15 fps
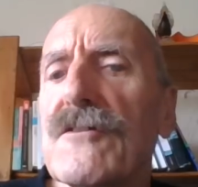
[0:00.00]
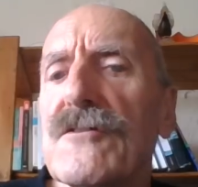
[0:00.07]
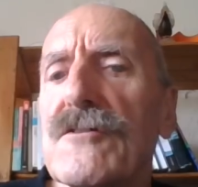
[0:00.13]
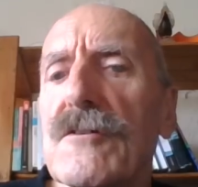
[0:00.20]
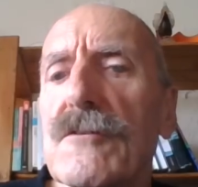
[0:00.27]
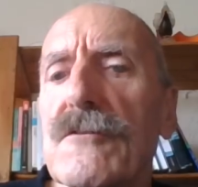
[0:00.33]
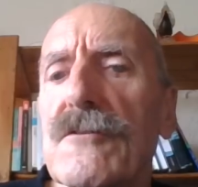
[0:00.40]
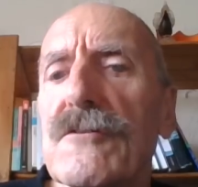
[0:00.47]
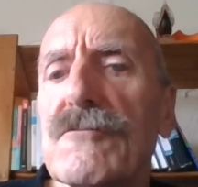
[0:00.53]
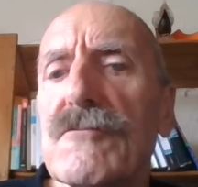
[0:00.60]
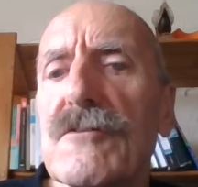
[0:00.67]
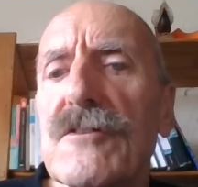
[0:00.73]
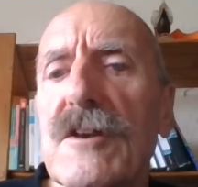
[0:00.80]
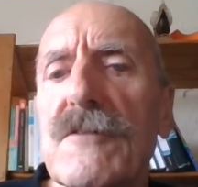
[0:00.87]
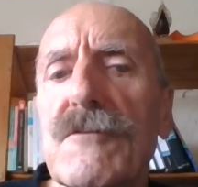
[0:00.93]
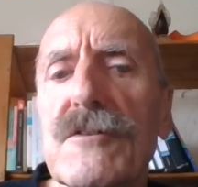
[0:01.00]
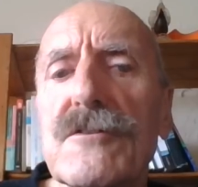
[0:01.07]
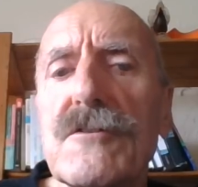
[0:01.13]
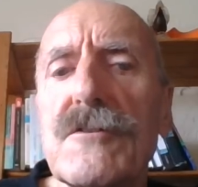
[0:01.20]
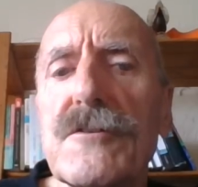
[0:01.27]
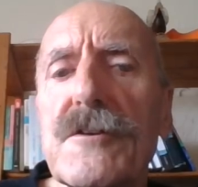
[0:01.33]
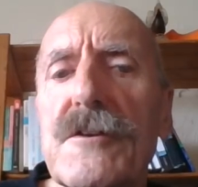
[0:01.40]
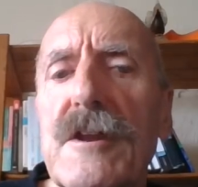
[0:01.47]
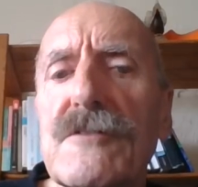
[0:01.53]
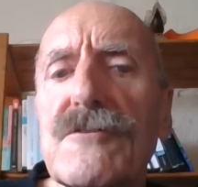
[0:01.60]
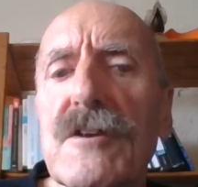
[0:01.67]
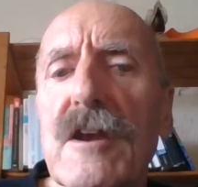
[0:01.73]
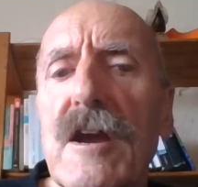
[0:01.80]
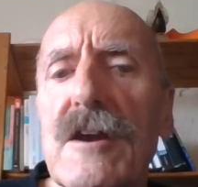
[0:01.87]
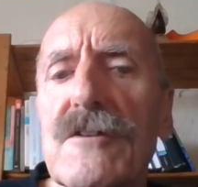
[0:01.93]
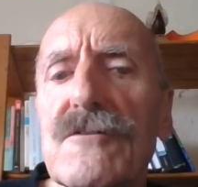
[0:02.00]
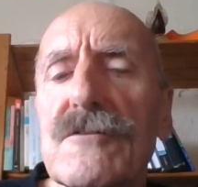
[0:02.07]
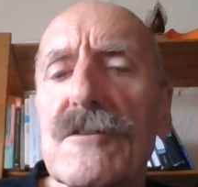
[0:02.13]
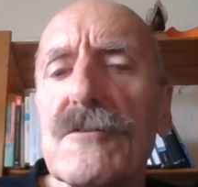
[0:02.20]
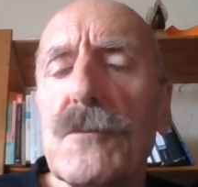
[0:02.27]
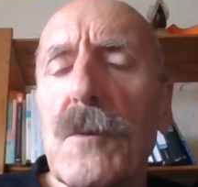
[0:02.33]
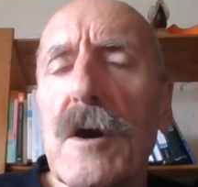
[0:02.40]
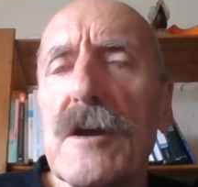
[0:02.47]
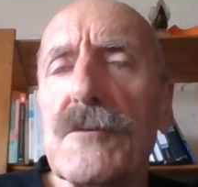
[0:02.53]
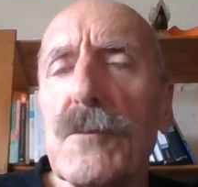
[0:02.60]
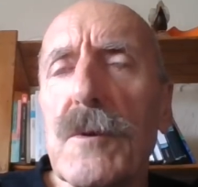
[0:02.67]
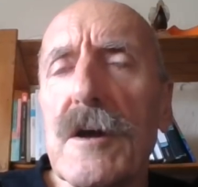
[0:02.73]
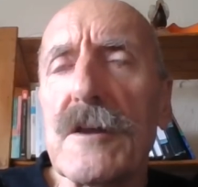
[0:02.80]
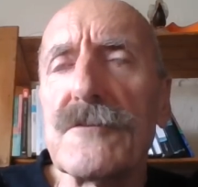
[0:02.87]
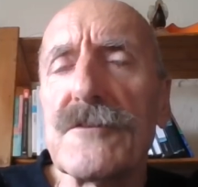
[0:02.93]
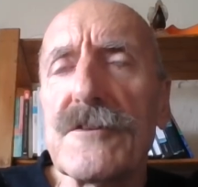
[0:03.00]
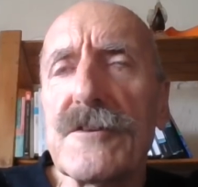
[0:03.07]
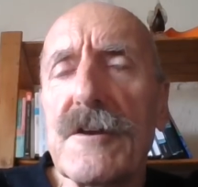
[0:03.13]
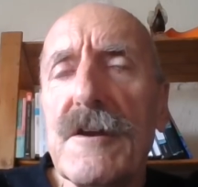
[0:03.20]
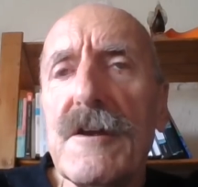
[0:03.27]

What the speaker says: students receive as good an education as white ones.